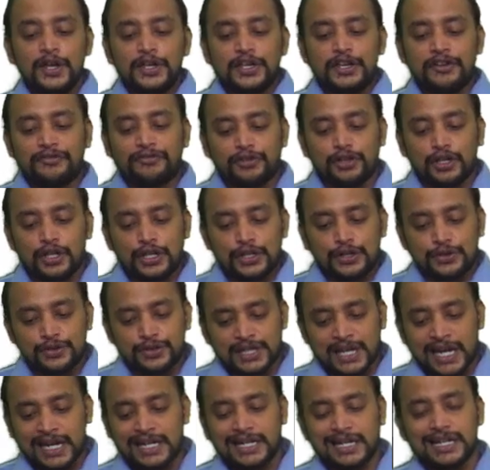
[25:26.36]
If you use
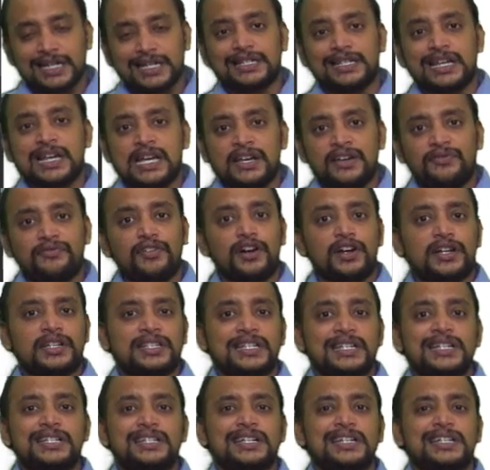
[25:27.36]
ITC for
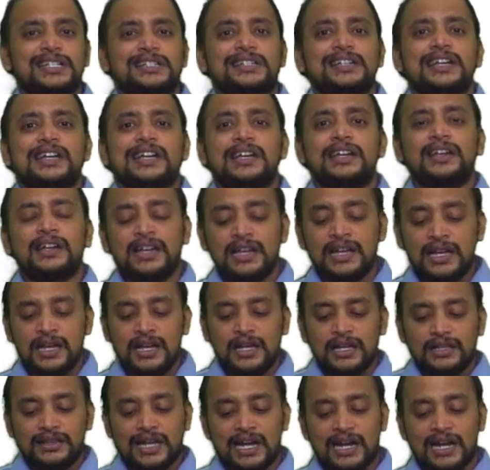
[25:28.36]
CGST, the